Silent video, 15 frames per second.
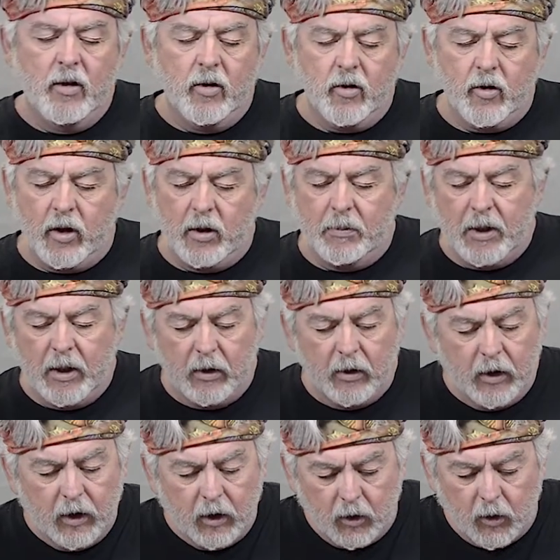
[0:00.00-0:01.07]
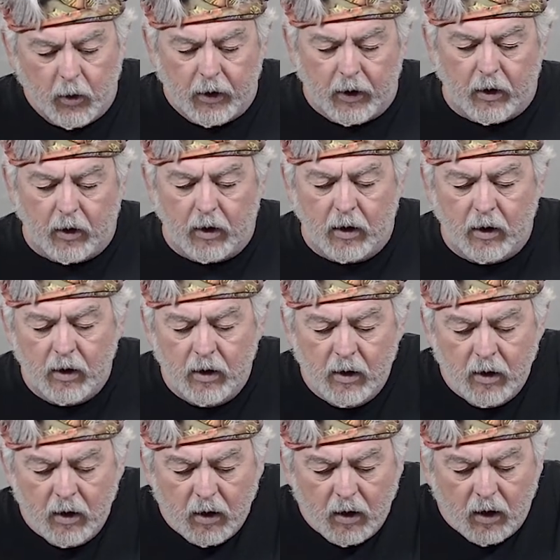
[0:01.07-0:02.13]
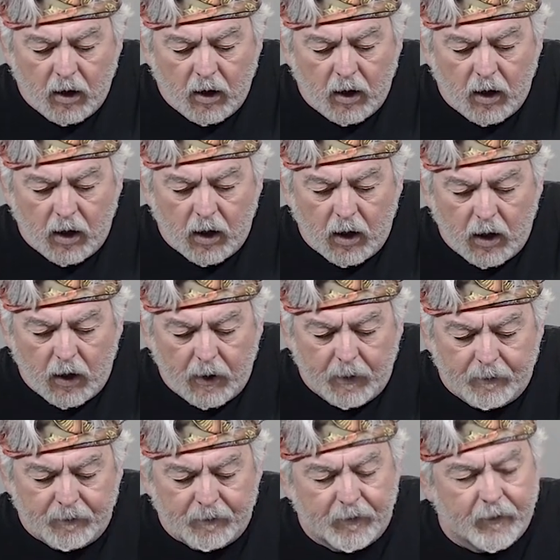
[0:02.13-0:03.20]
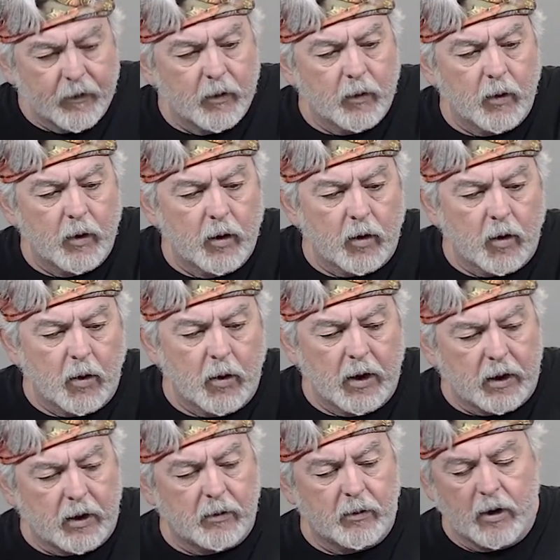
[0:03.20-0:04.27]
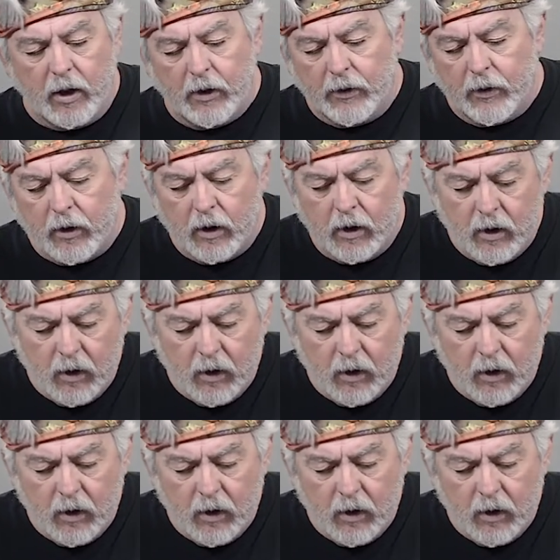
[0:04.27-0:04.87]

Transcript: trying to be a little quicker, real quick rather.